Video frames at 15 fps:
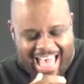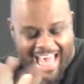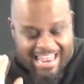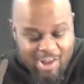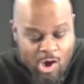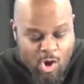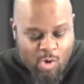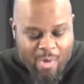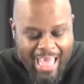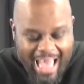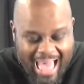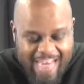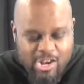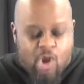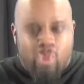I know,
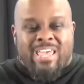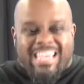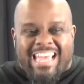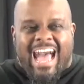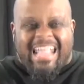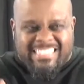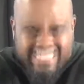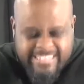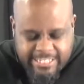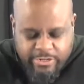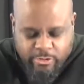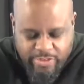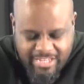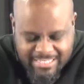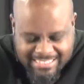I know he got
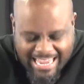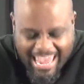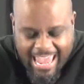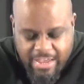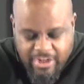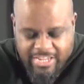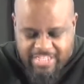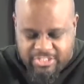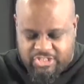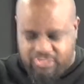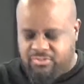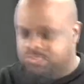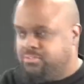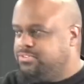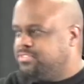serious anger
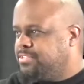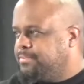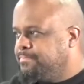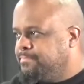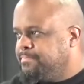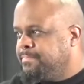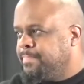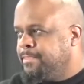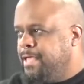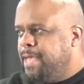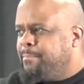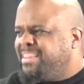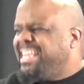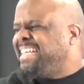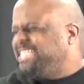issues,
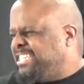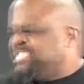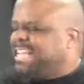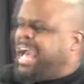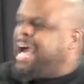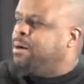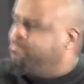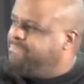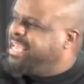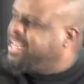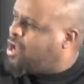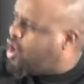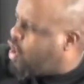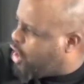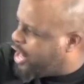but that's just how men
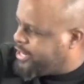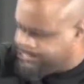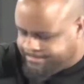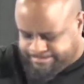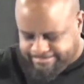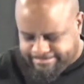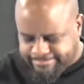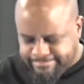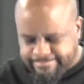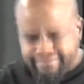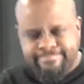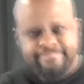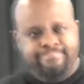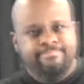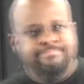are.
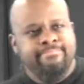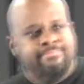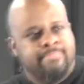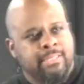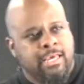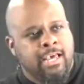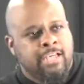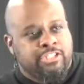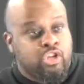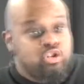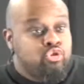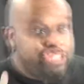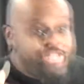So you